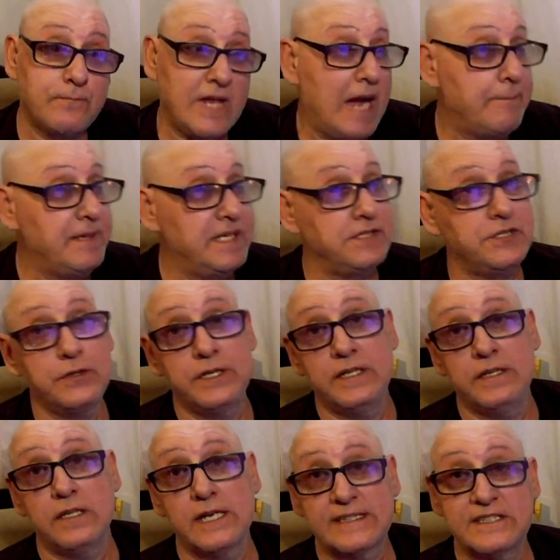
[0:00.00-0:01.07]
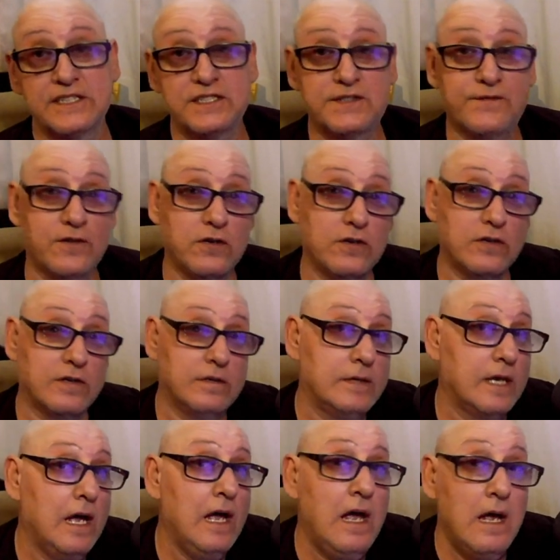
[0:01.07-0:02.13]
I've been doing it like this for
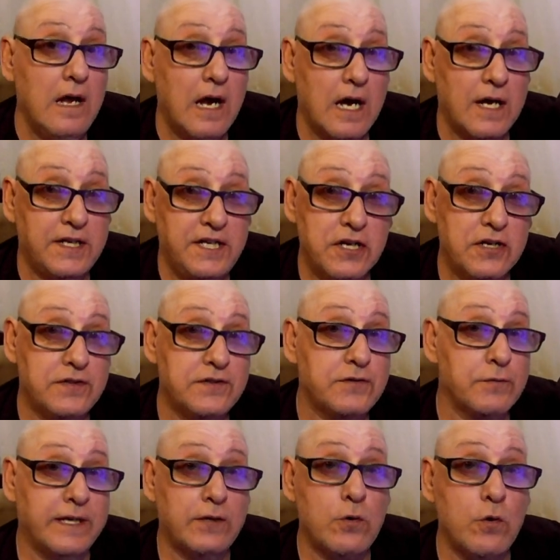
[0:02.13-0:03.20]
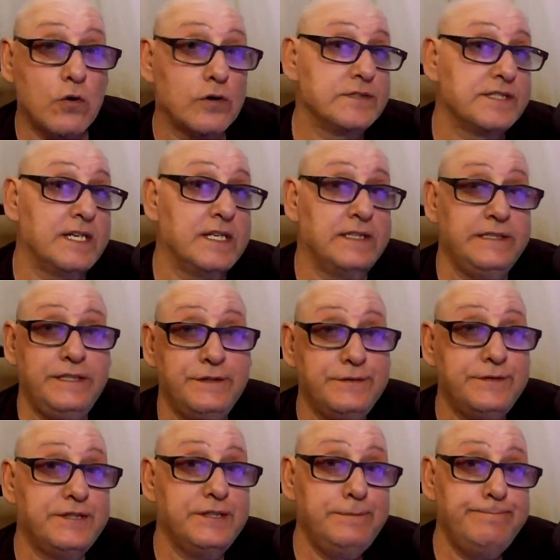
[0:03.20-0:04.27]
a year and three quarters on
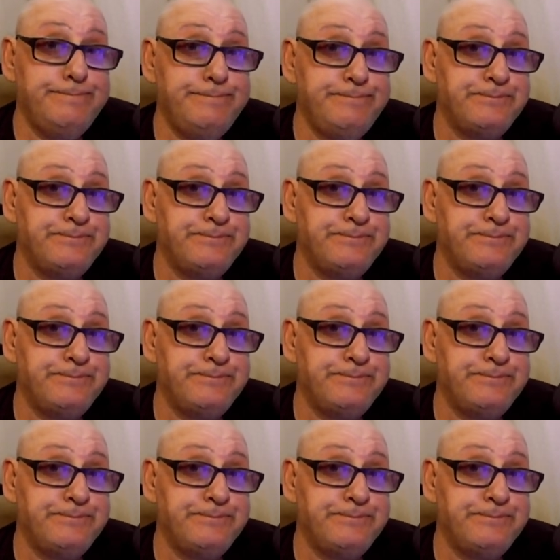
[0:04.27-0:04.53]
YouTube.